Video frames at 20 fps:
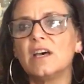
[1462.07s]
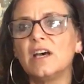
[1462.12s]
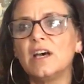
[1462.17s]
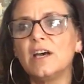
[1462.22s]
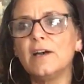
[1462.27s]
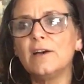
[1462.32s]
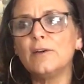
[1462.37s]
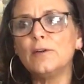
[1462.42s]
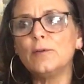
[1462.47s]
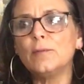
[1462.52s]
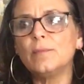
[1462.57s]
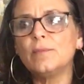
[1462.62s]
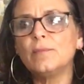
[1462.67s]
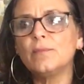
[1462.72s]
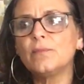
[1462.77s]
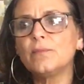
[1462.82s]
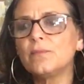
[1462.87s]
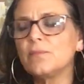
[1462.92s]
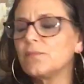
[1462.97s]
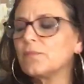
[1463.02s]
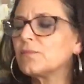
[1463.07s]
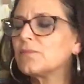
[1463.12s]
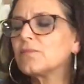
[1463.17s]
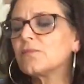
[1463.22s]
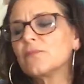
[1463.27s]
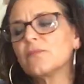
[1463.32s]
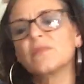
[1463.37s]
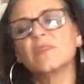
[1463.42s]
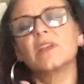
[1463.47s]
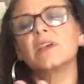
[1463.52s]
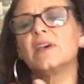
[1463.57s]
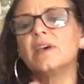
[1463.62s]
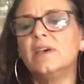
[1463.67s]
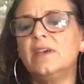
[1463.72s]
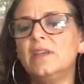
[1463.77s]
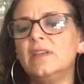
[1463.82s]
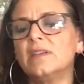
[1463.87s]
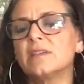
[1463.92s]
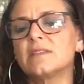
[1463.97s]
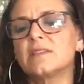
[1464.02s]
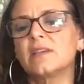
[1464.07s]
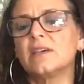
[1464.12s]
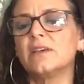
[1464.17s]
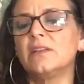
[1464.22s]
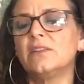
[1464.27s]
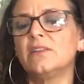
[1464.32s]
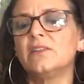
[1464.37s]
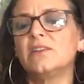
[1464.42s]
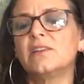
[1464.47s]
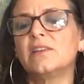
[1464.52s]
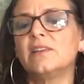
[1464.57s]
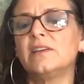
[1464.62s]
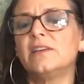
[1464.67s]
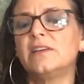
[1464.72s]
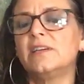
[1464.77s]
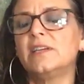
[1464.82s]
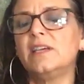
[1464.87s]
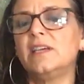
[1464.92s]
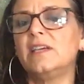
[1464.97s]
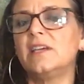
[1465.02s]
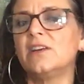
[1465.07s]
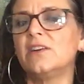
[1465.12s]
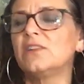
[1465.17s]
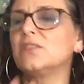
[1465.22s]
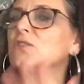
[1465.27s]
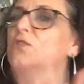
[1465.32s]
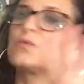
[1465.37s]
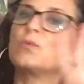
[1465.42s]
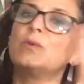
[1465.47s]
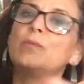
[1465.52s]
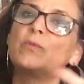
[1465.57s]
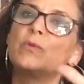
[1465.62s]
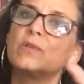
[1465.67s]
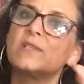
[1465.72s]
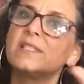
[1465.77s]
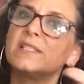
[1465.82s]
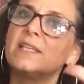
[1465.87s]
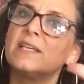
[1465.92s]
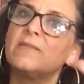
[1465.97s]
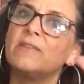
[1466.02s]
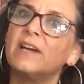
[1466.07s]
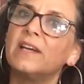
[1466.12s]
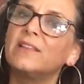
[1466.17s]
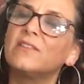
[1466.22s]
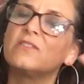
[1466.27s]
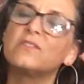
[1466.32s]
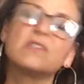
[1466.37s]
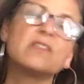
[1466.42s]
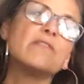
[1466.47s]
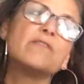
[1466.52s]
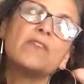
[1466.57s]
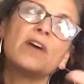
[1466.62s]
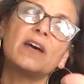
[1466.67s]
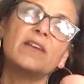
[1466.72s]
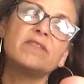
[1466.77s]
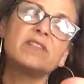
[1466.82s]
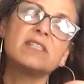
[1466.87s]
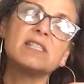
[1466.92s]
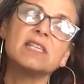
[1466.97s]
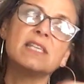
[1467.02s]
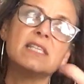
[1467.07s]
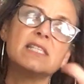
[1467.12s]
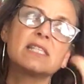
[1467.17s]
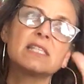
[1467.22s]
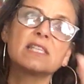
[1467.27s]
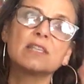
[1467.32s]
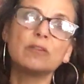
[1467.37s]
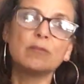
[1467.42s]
Cut, color, clarity, carat. There's one more C, right? There's the 5 C's.